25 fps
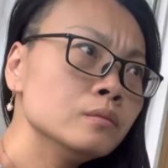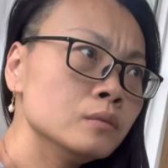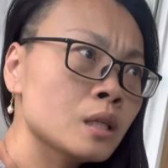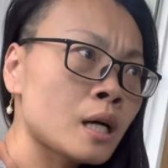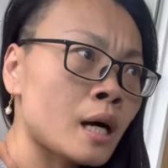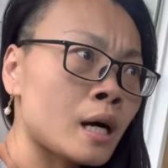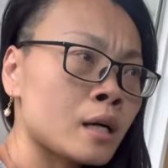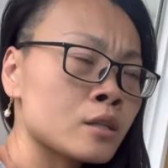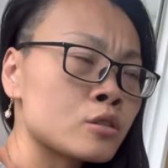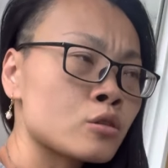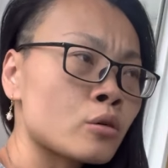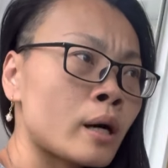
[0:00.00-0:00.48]

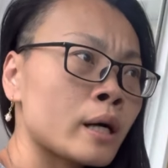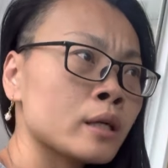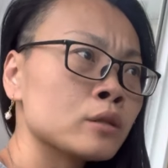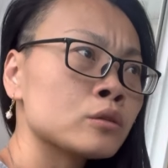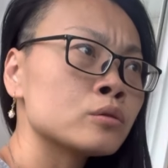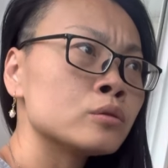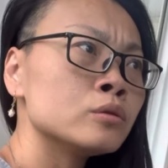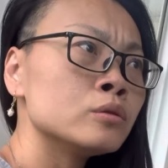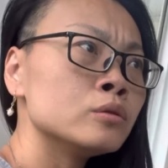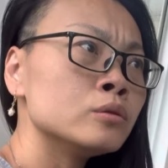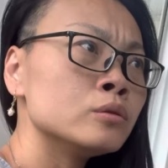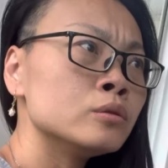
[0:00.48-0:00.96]
I try
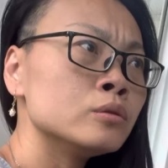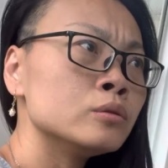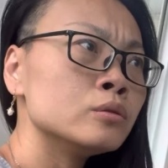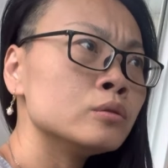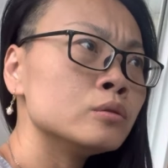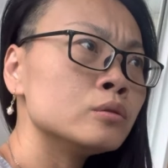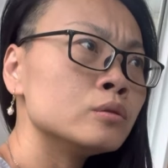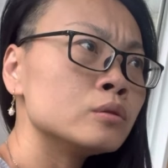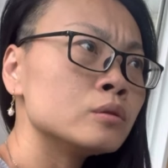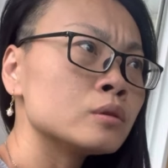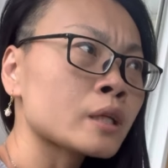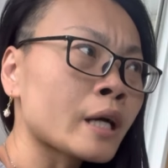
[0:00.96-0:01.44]
to
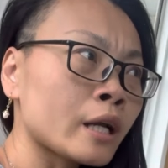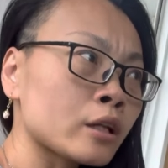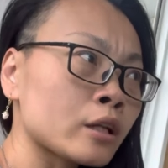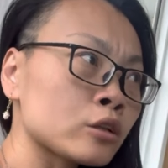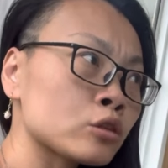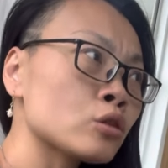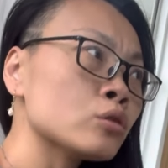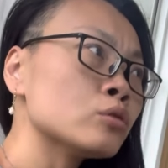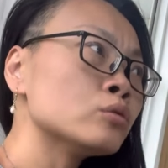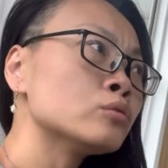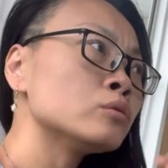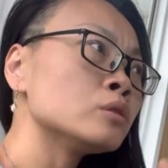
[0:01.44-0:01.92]
kind of
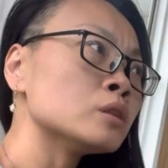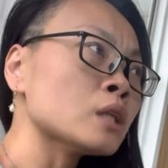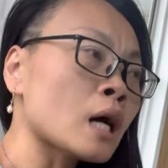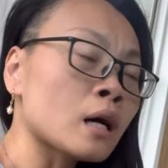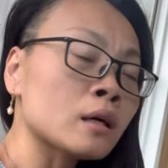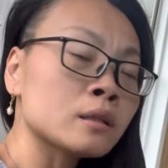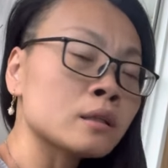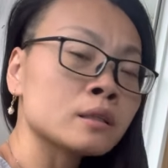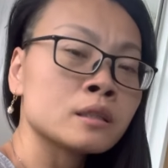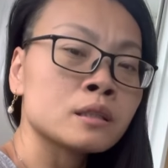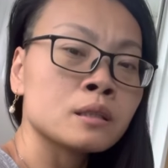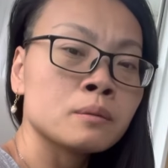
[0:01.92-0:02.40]
tune
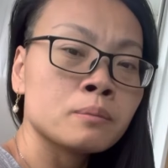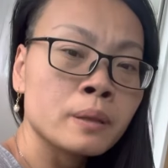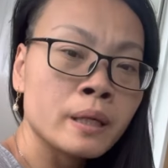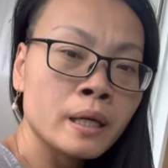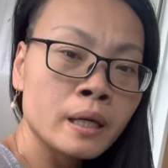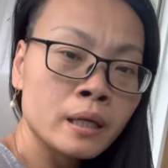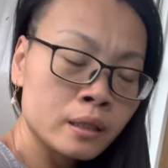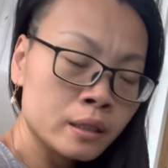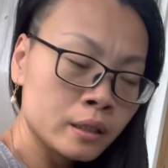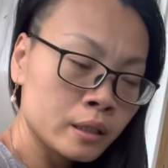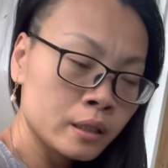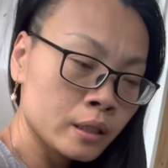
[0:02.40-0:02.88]
down a little
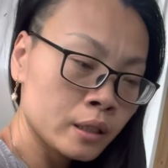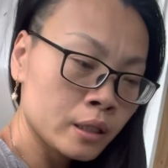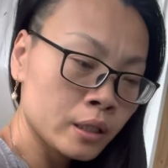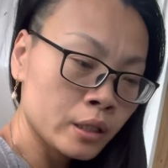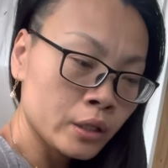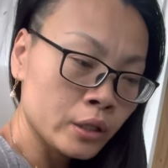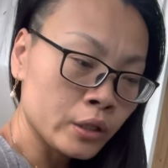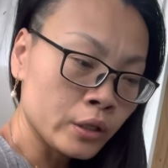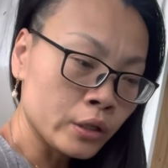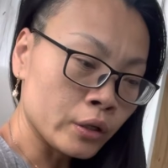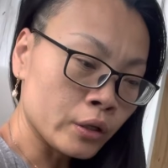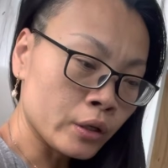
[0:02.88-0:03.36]
bit.
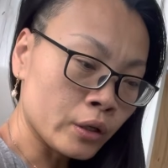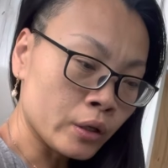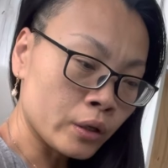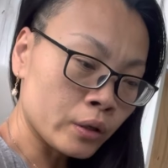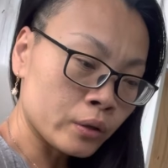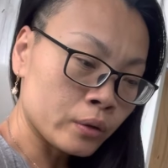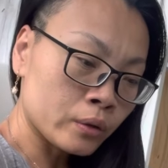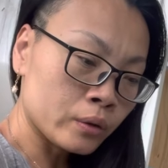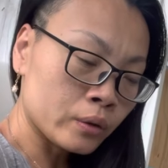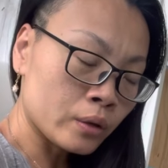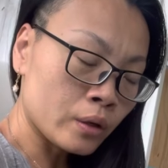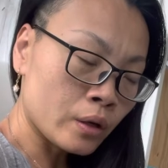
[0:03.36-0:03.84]
You
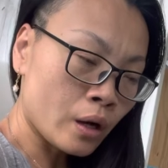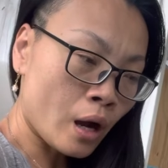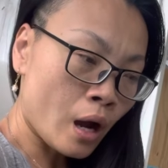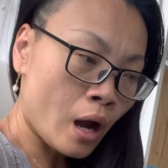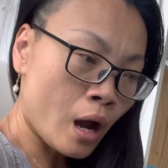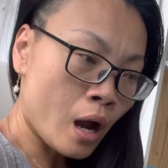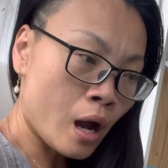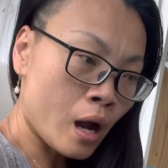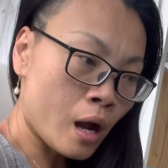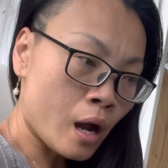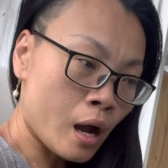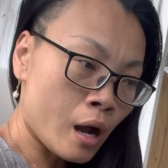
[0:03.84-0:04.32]
know,
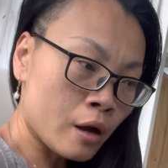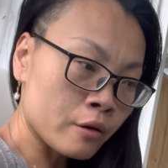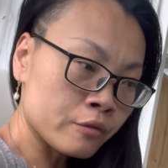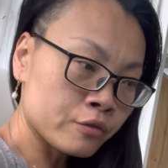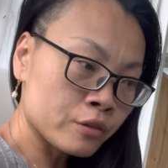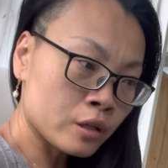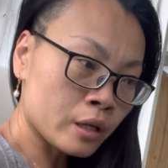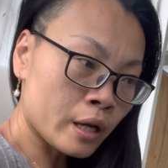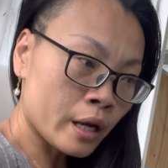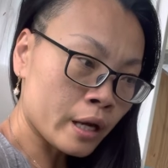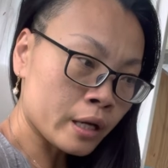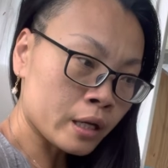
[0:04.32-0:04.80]
I
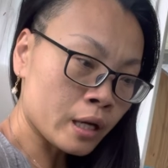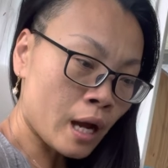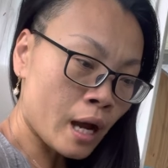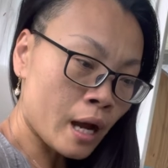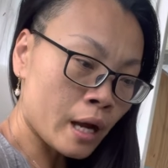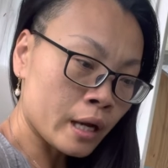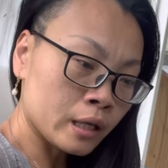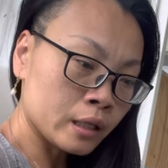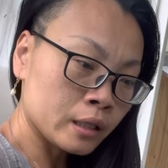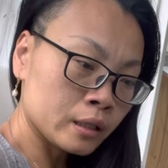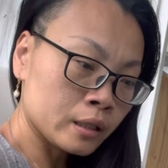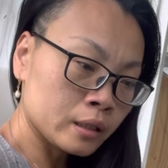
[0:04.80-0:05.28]
feel like
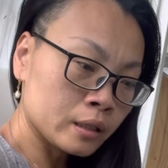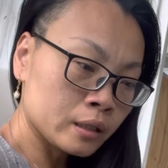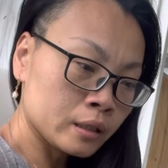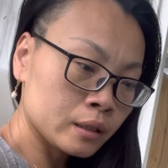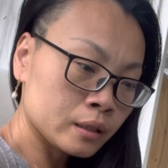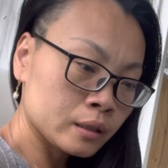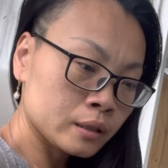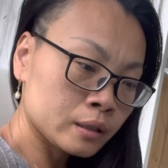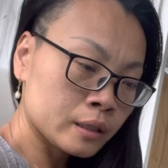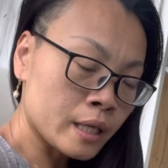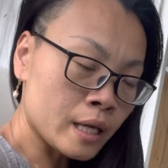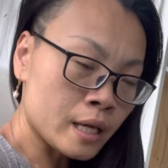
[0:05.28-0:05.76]
I
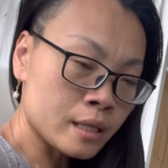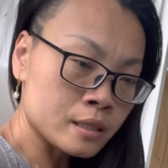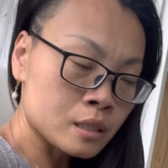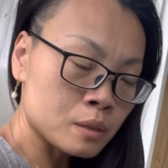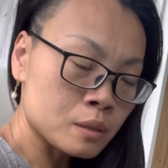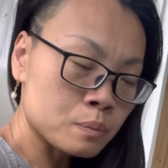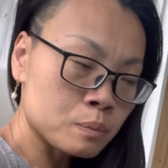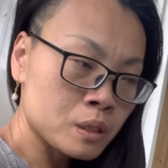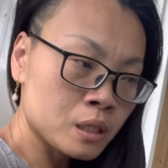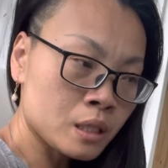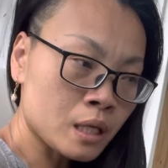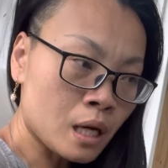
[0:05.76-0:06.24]
can't
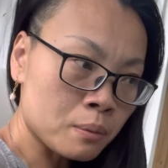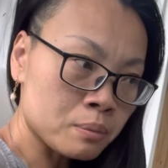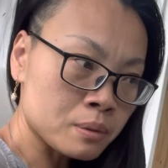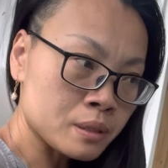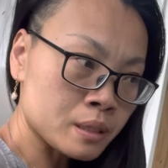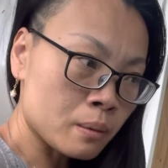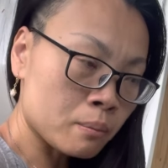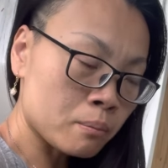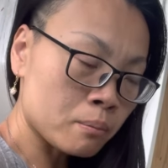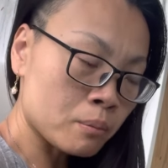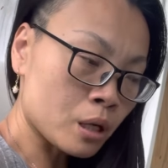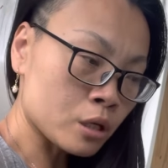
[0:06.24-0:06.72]
speak up
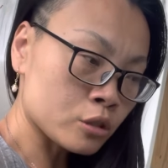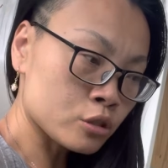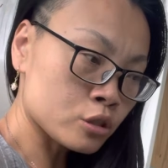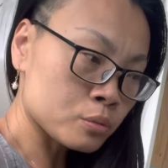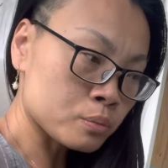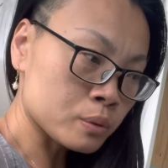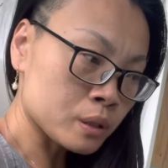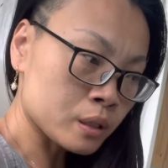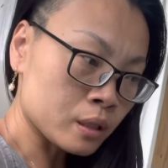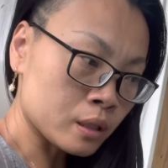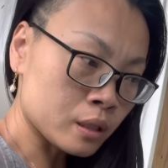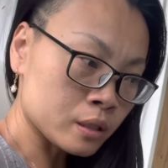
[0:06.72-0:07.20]
that much
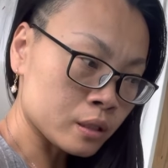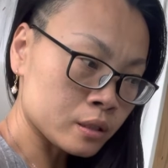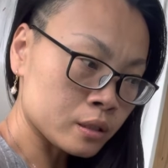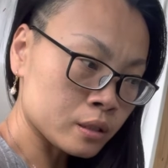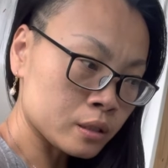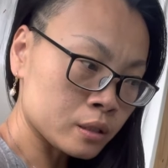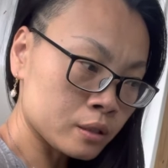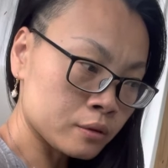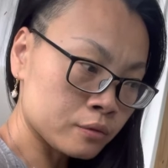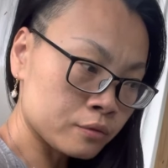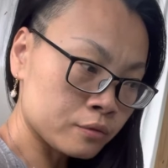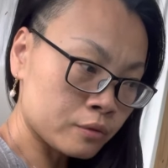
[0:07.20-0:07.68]
because
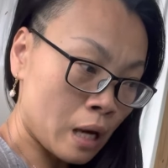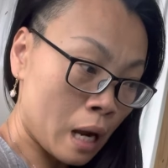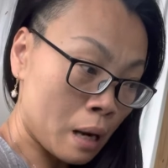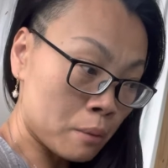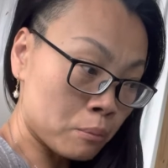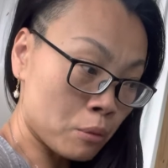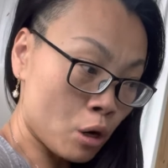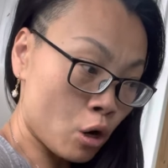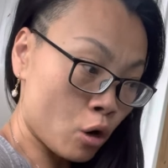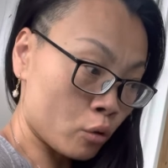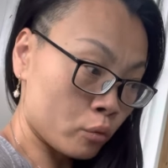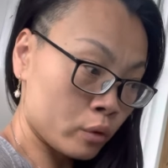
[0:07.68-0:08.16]
if
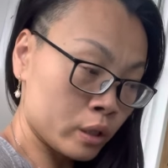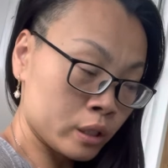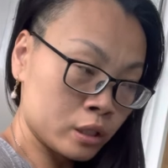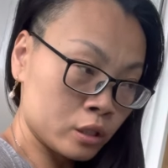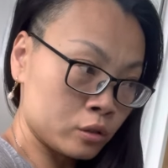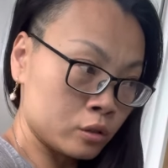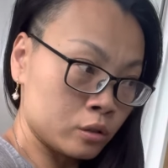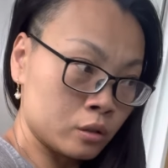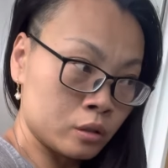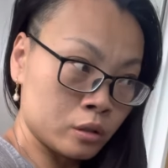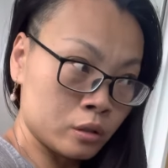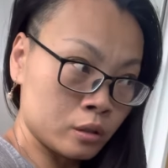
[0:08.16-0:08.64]
I'm already
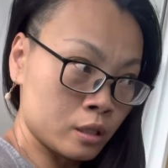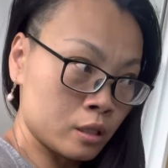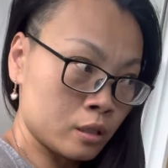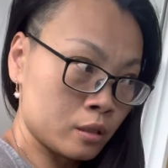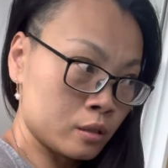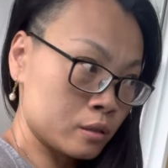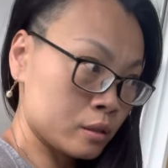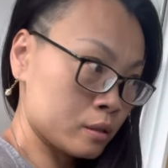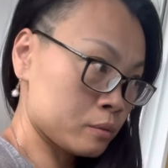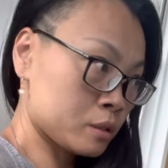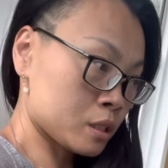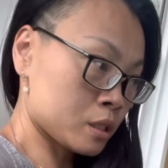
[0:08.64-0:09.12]
didn't
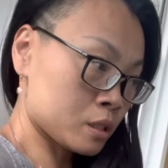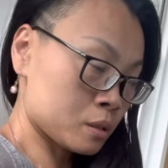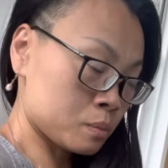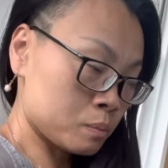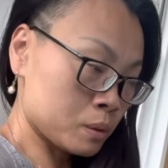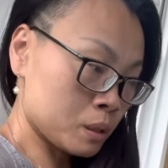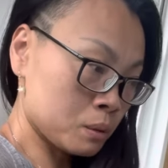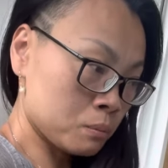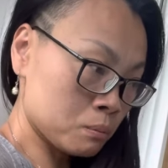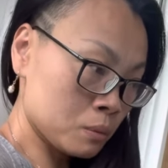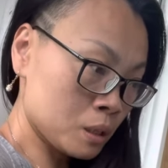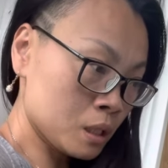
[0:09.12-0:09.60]
just
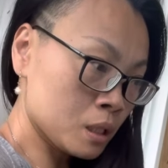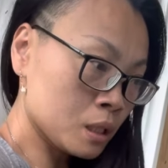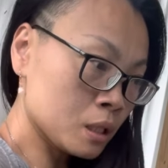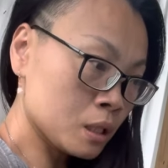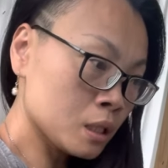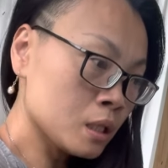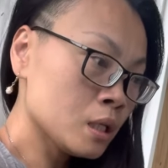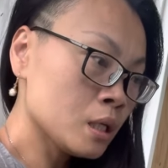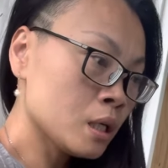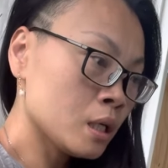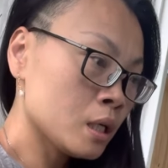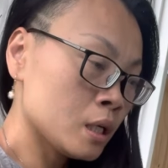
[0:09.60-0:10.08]
be
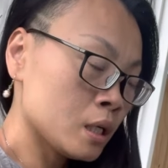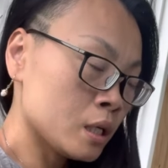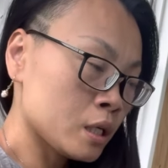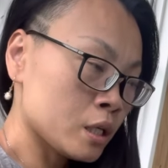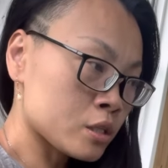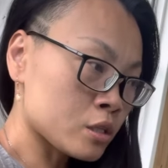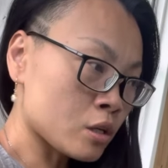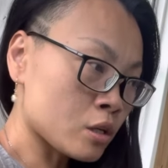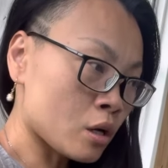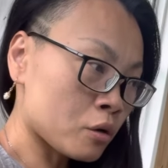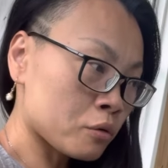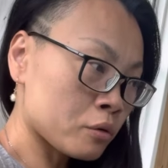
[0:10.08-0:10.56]
me,
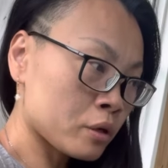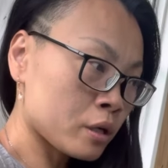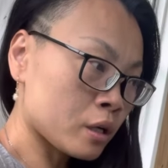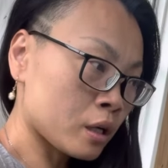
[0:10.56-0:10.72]
it's already